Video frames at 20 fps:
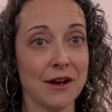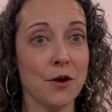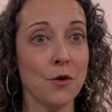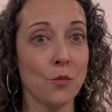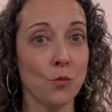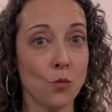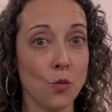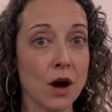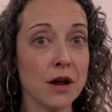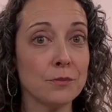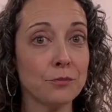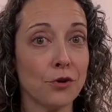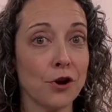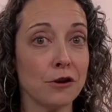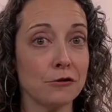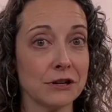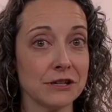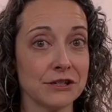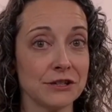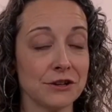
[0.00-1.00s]
One
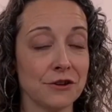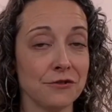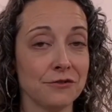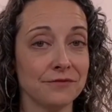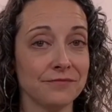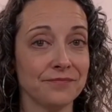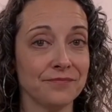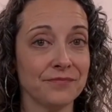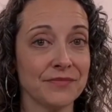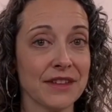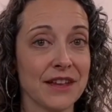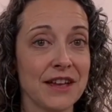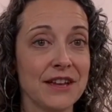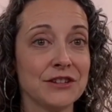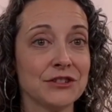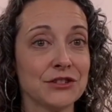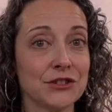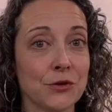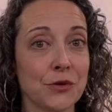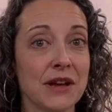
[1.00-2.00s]
progress note.
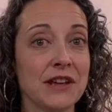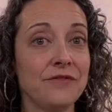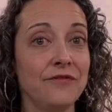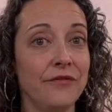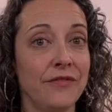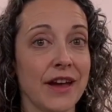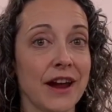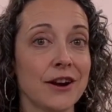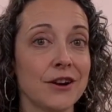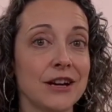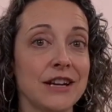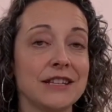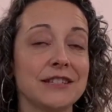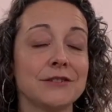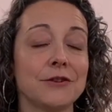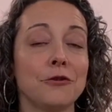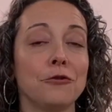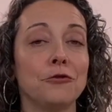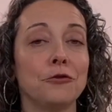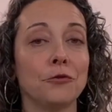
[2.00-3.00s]
So it
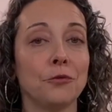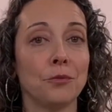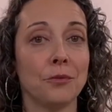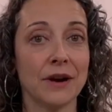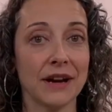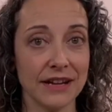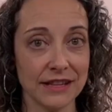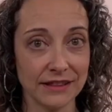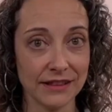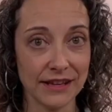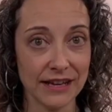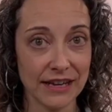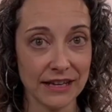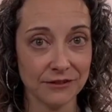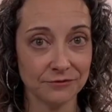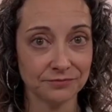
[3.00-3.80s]
varies greatly.